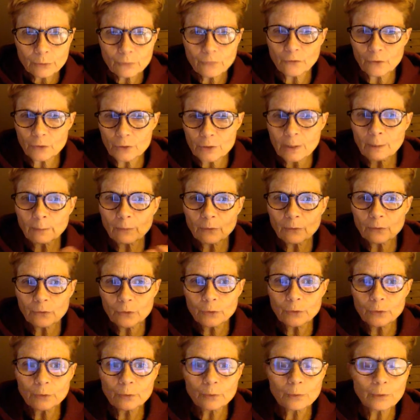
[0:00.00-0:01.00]
For some of
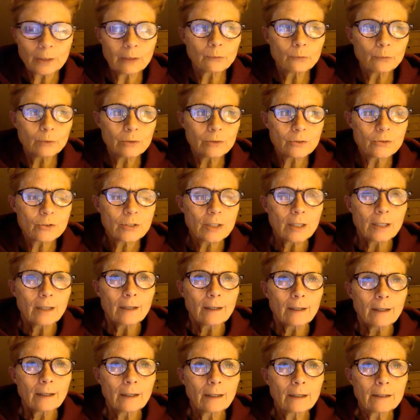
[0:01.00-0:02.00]
you, it was
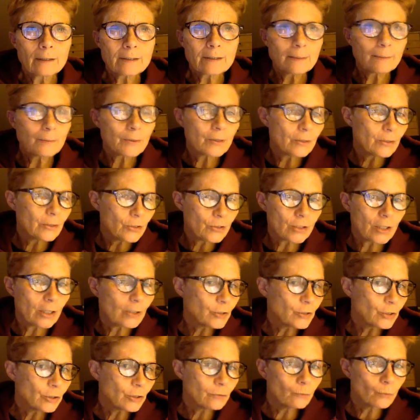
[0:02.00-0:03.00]
some of the
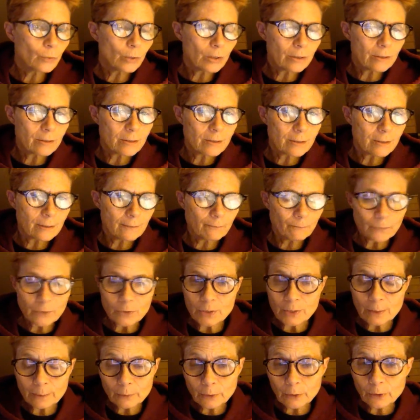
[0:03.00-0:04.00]
discussion was
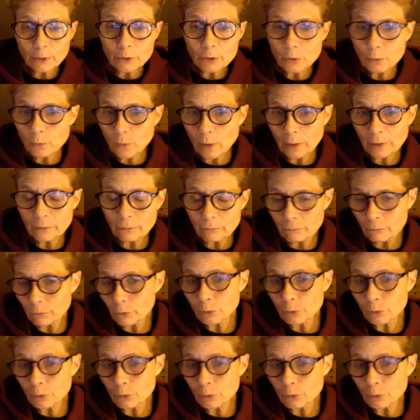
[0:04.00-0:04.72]
similar to what